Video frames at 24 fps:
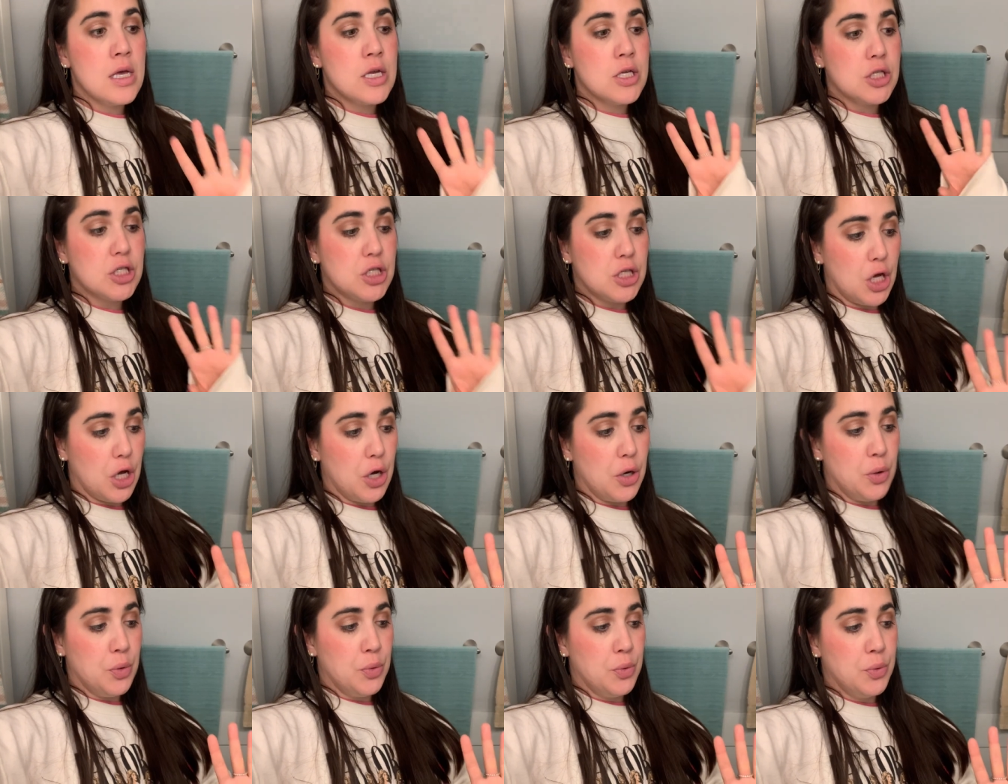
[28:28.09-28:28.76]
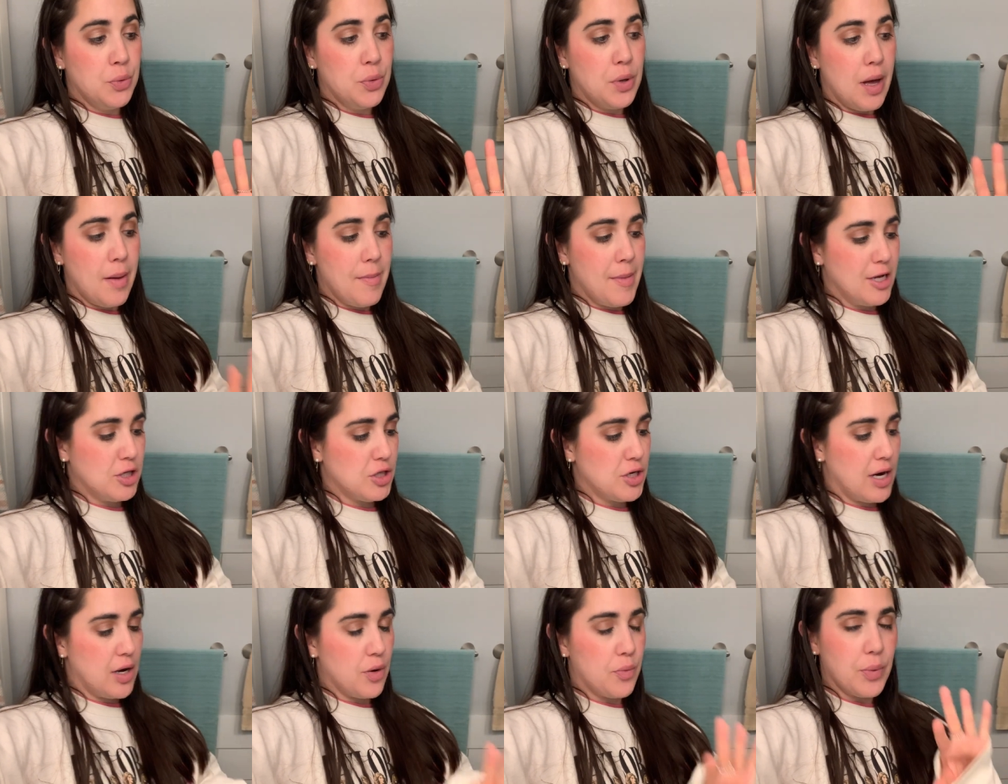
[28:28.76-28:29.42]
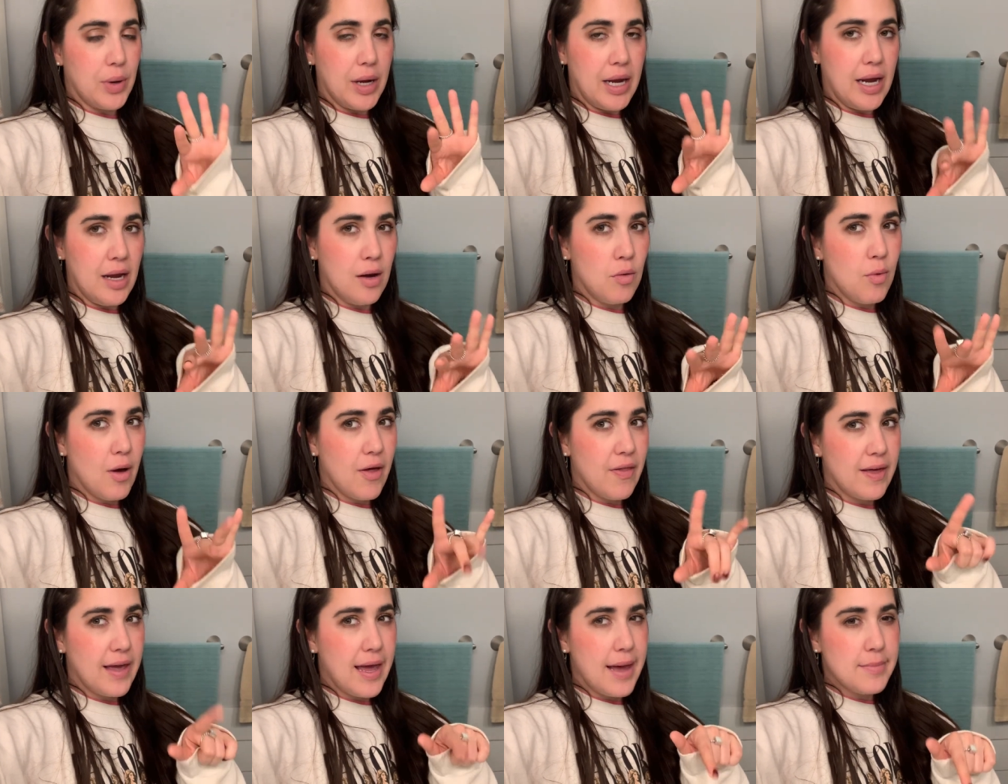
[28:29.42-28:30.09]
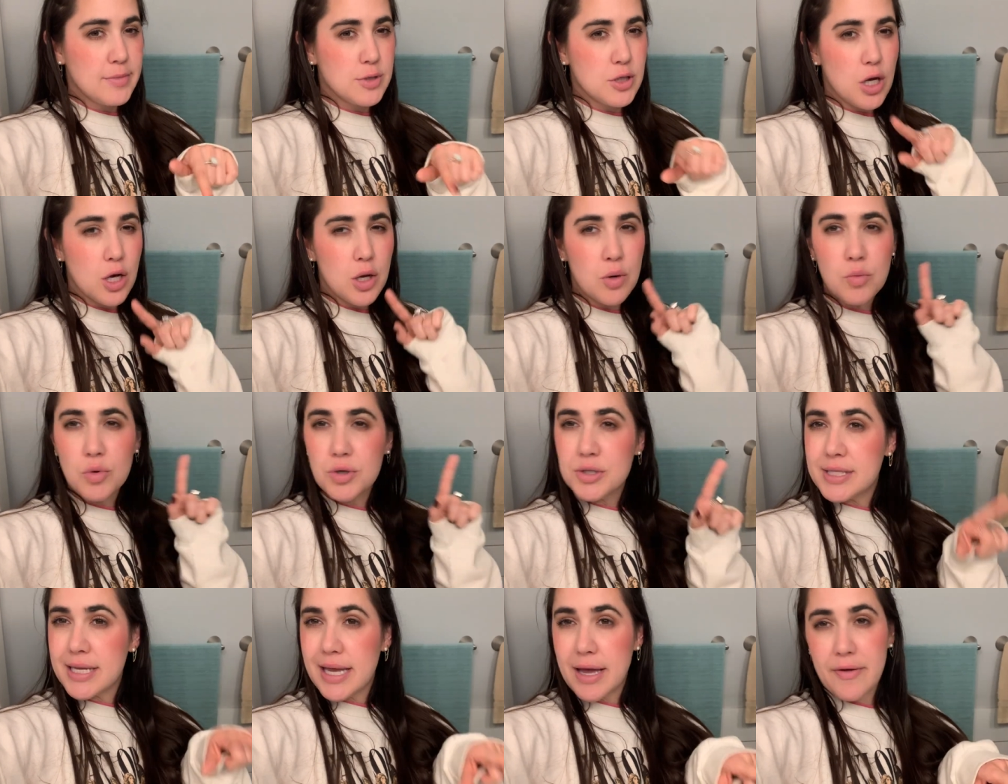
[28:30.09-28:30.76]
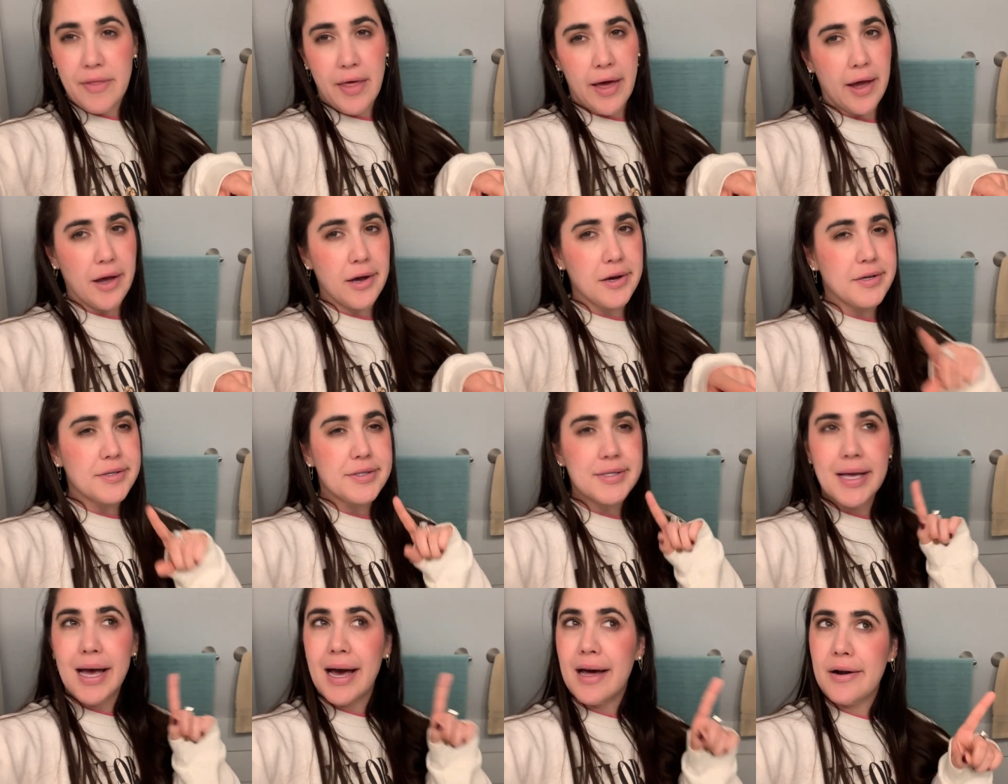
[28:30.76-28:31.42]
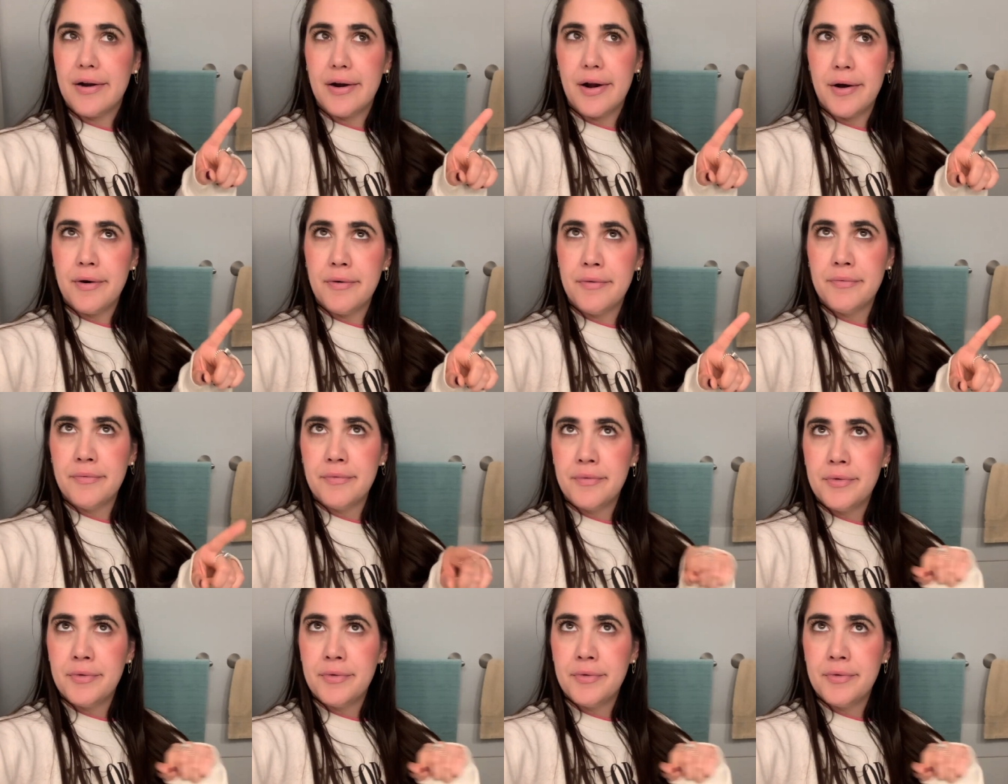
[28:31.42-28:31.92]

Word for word: So I might try to read while the game's on. We'll see how that goes. I don't know.